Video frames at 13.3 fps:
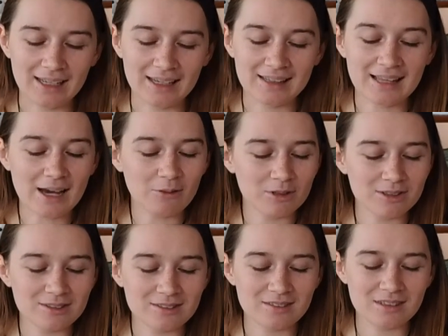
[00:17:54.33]
That
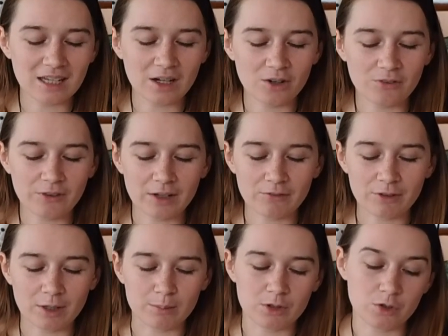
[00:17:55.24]
was terrifying for
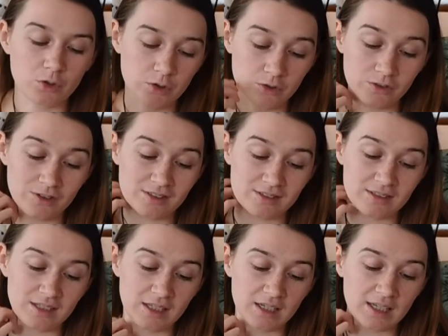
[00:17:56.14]
them to
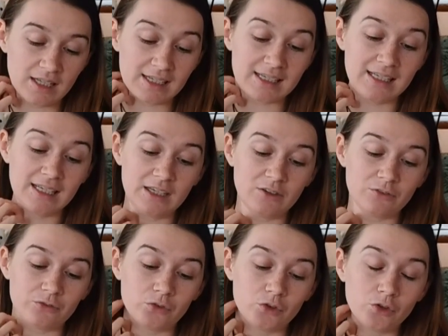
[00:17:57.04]
see. And the key
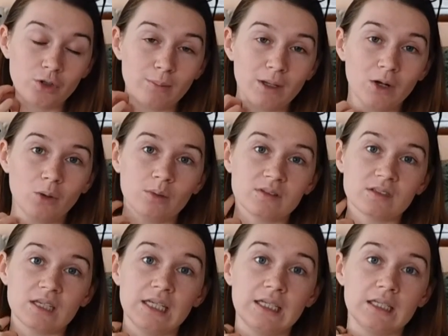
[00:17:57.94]
to the mill was
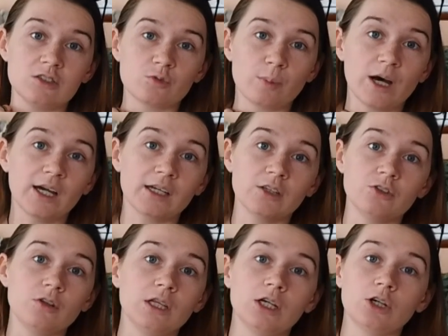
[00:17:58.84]
in his pocket,
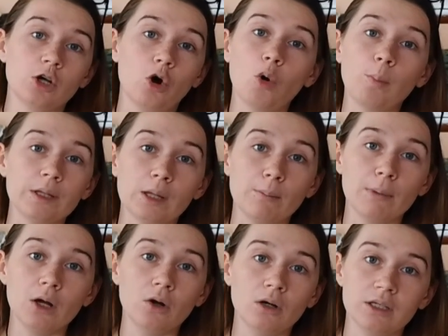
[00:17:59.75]
so they couldn't open the
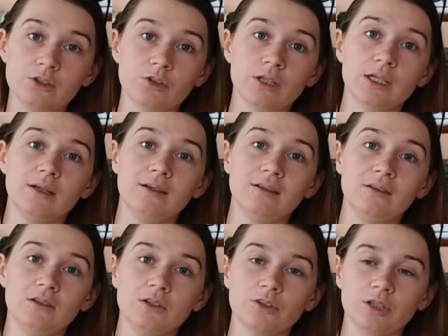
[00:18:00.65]
mill until they
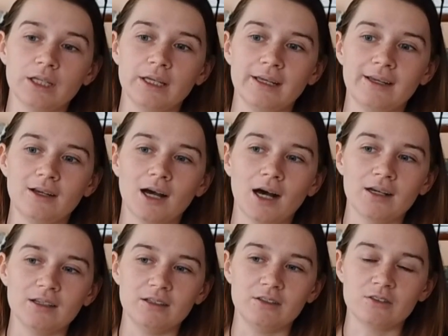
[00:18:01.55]
literally
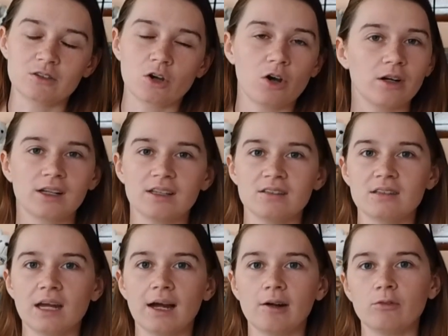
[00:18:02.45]
got his carcass
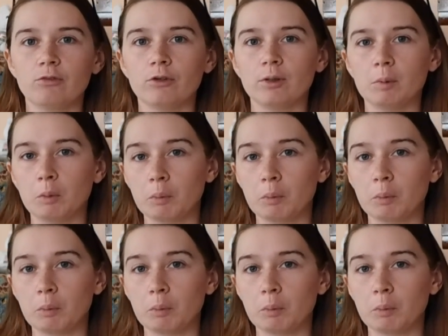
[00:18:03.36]
down from the